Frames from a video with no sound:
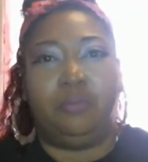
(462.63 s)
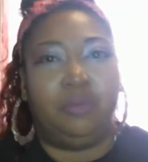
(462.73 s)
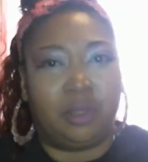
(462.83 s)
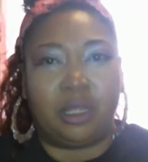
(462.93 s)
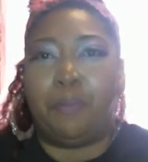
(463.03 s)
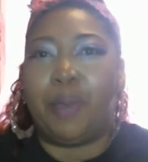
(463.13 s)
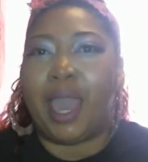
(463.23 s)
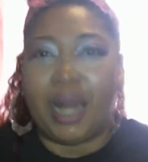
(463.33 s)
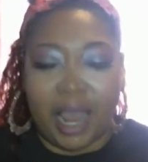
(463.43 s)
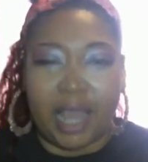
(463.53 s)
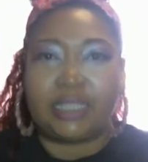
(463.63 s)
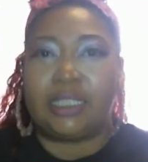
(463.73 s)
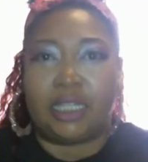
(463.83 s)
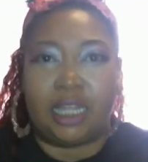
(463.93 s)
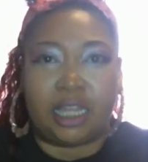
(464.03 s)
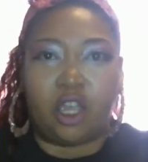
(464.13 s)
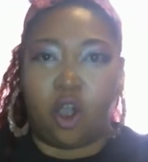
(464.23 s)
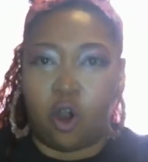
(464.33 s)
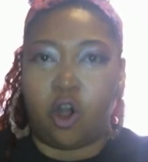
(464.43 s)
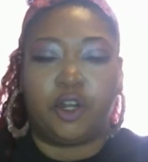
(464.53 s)
the badasses that they
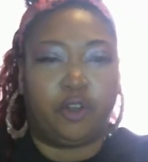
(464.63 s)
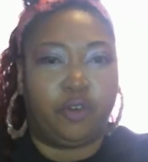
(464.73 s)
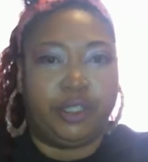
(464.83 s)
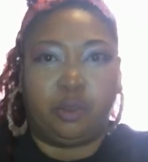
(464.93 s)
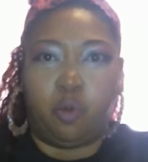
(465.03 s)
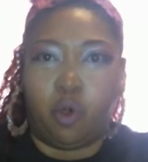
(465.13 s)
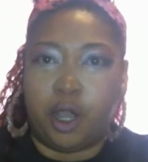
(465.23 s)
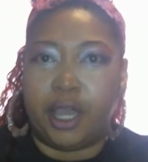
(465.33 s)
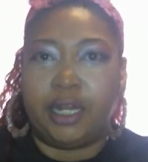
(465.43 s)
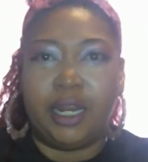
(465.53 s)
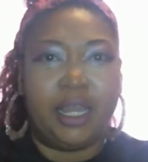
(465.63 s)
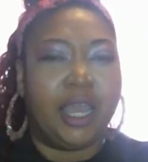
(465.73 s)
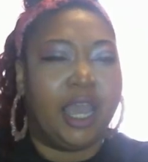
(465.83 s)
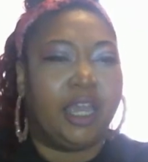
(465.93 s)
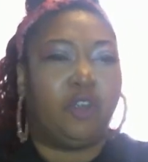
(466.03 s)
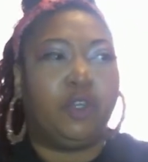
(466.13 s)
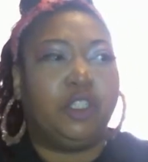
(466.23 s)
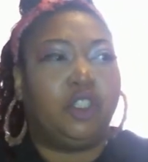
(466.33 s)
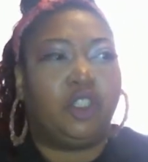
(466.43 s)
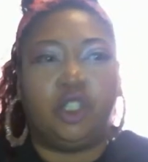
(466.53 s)
are in Grease 1 and Grease
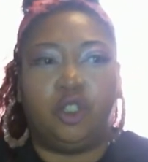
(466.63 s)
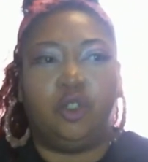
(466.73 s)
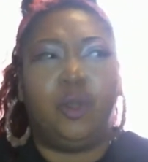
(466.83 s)
2,